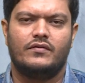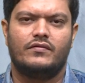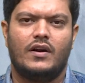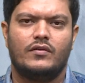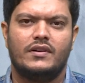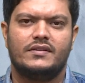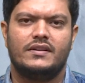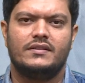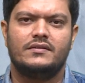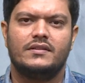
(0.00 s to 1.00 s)

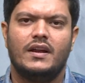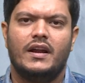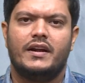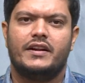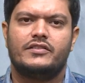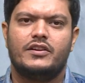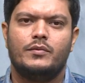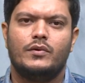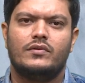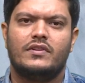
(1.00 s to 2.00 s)
Foundations
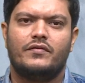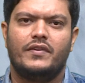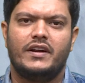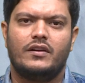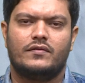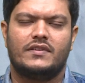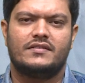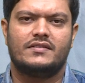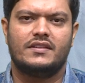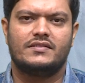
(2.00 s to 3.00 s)
distribute the weight of the
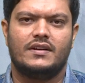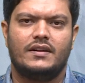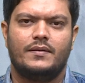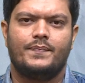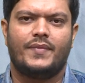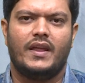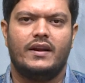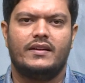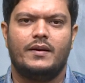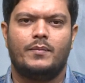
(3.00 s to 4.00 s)
structure
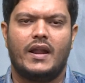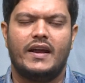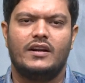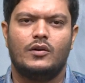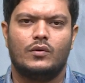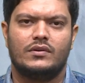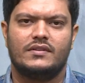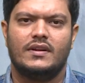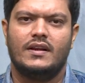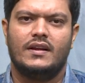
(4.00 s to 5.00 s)
and the applied loads
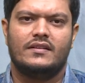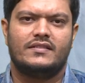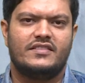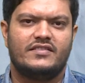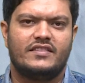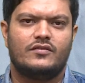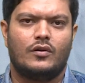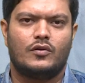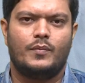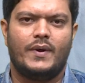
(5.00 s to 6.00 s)
such as
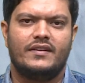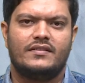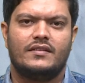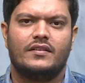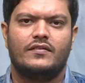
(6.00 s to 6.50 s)
occupants,